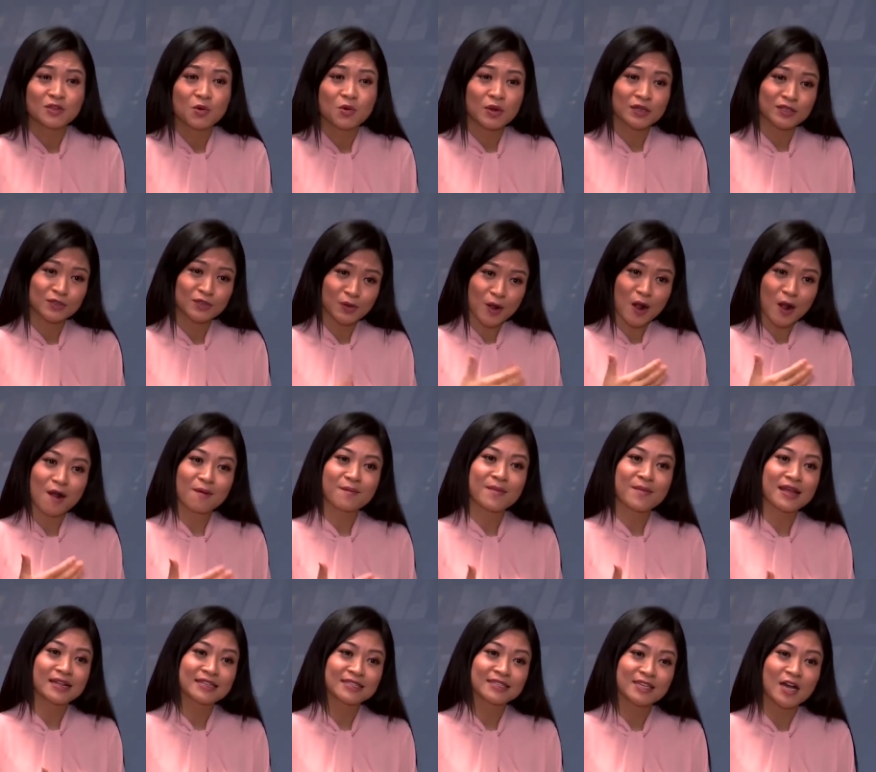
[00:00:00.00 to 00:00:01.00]
So what's your
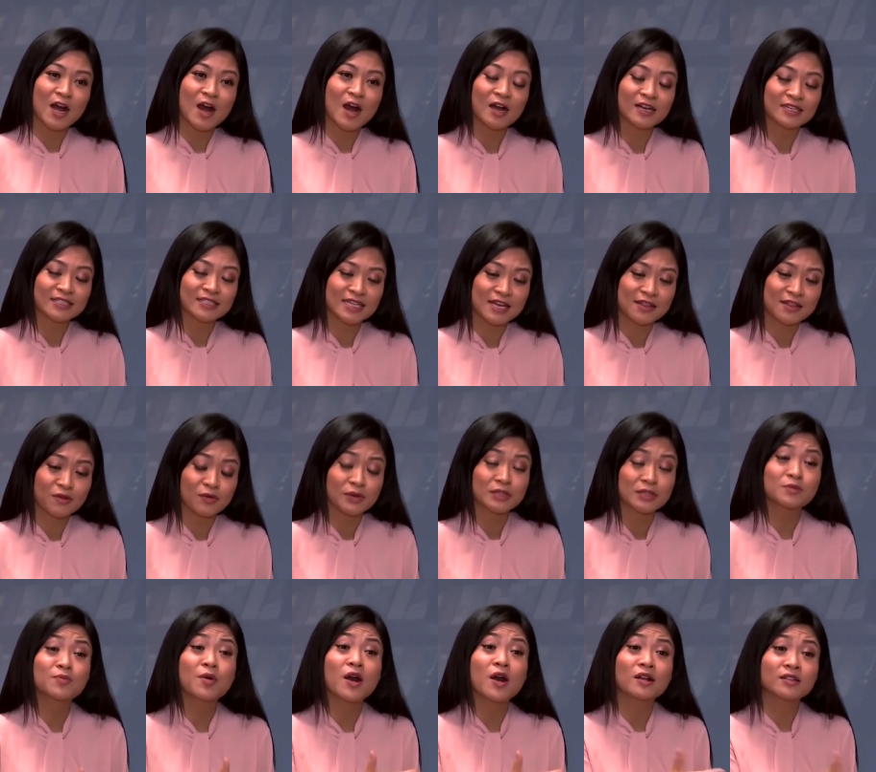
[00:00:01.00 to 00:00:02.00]
comment on the
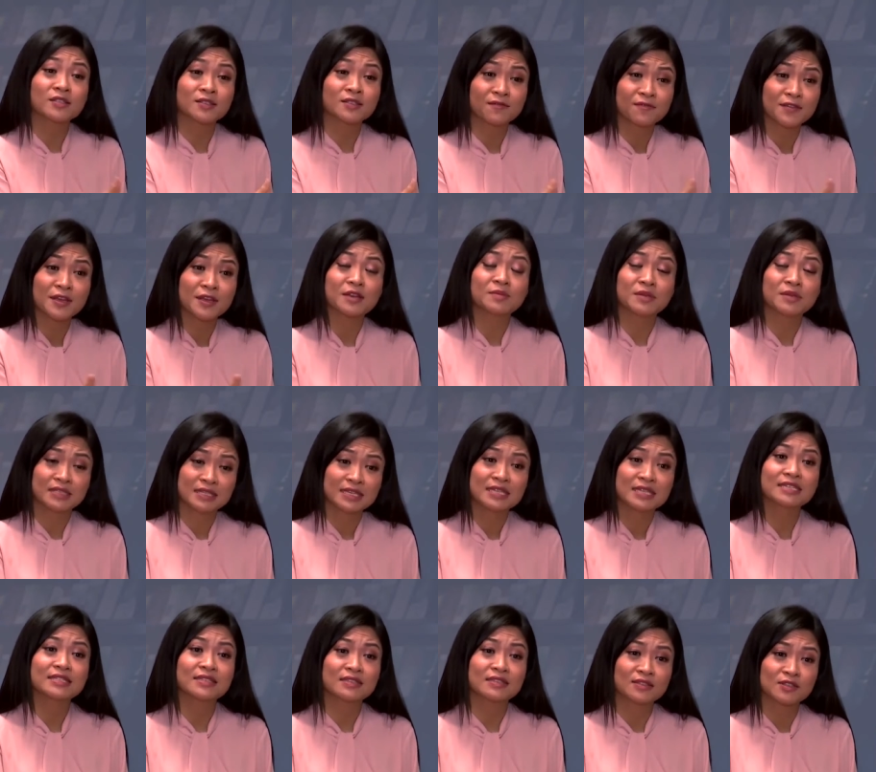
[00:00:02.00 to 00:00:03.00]
response of Vietnamese
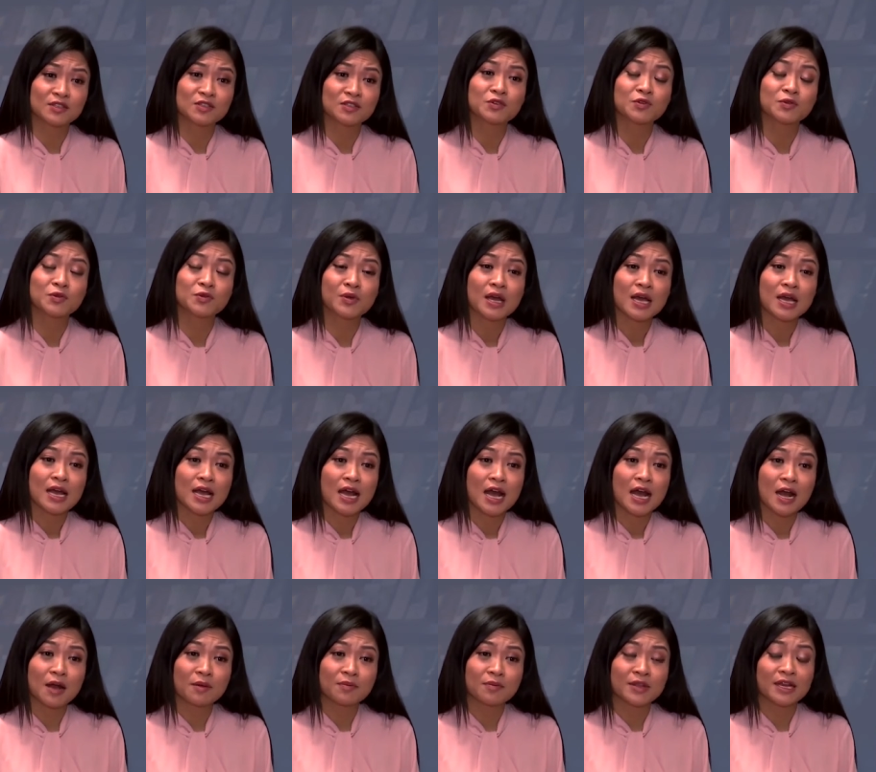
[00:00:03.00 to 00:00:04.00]
citizens to
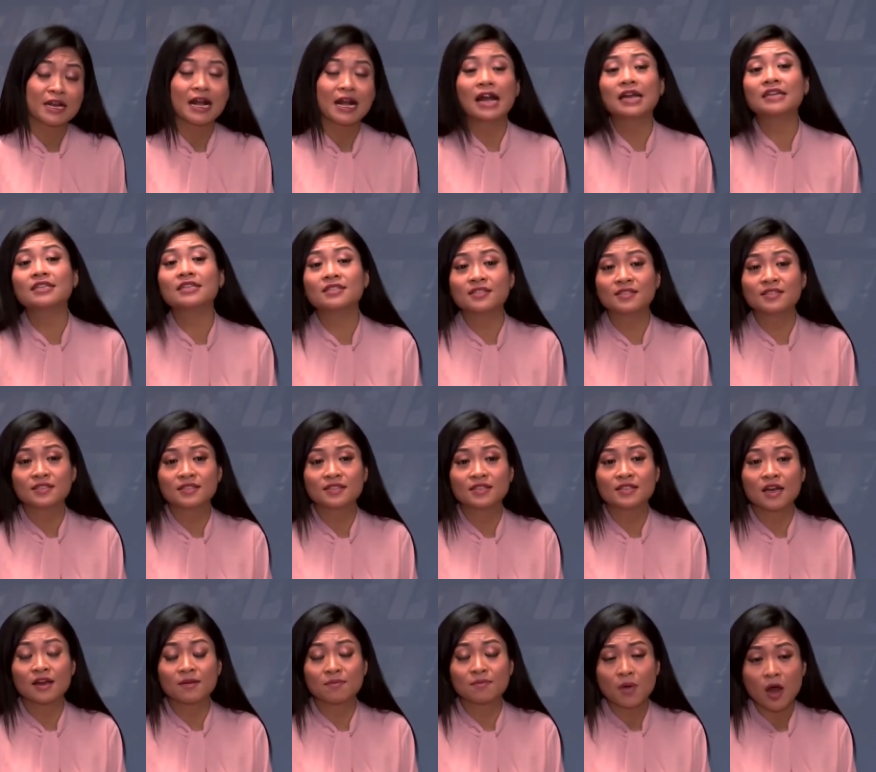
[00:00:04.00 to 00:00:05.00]
the
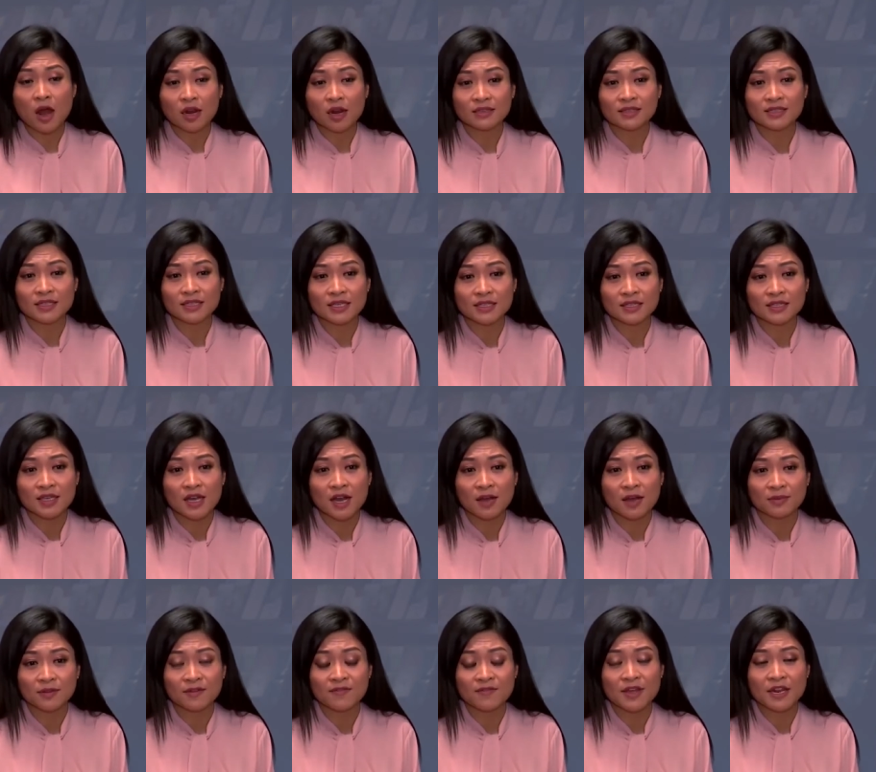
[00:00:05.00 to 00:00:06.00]
guidance and policies
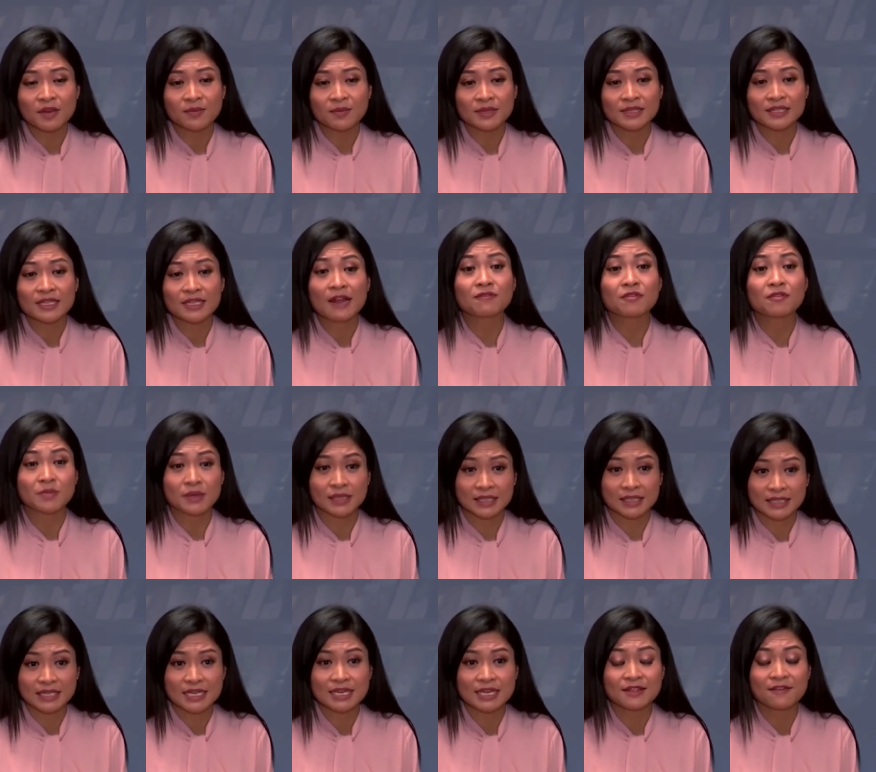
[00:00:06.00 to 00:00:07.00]
of the Vietnamese
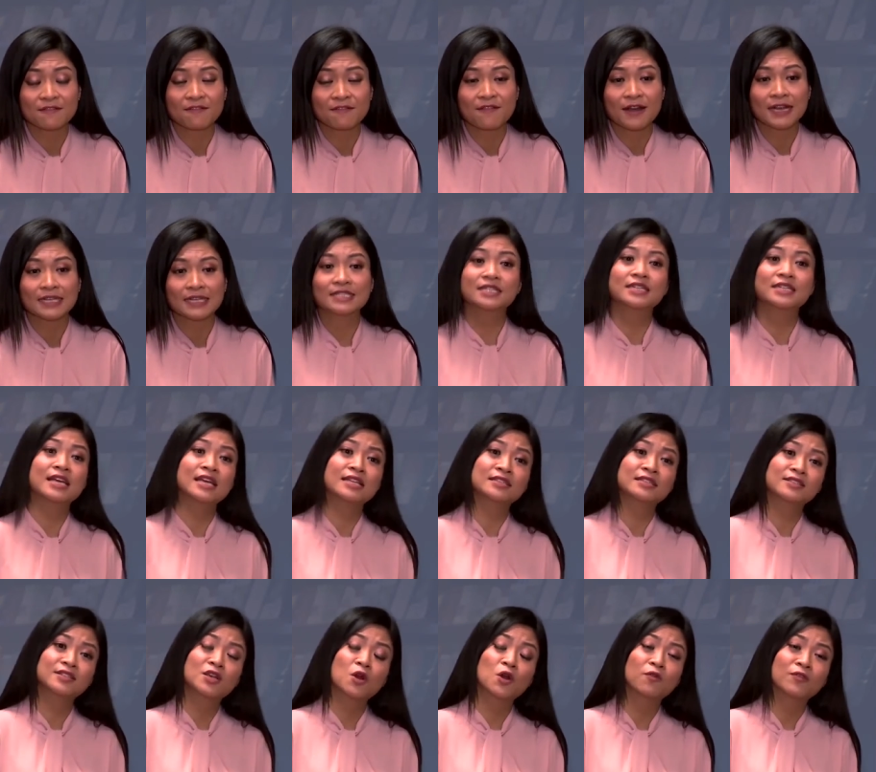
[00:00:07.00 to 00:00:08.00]
government in the fight
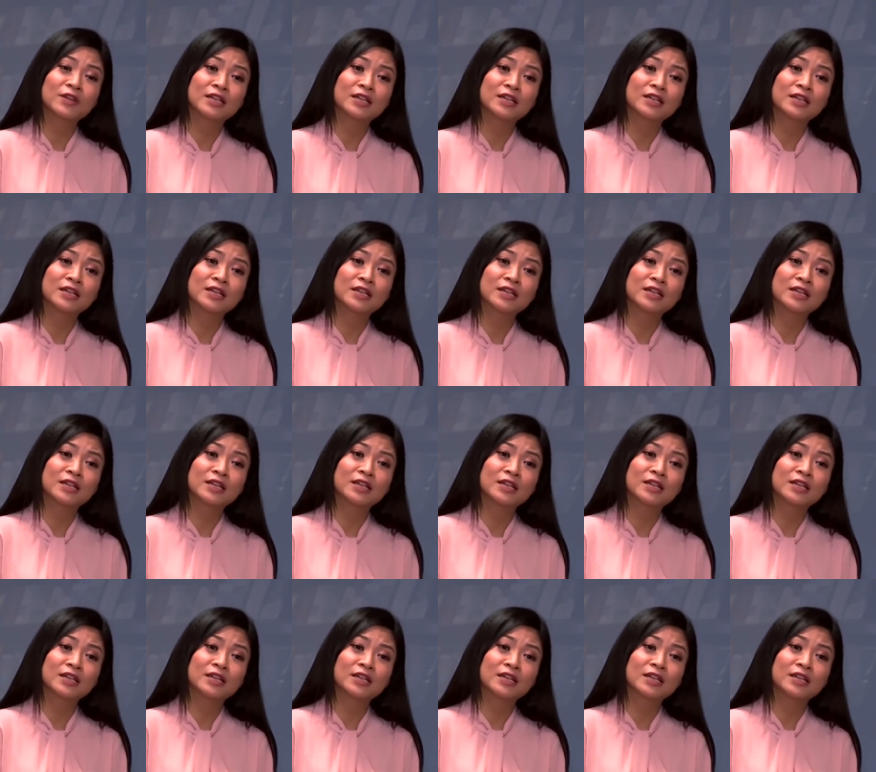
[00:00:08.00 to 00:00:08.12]
against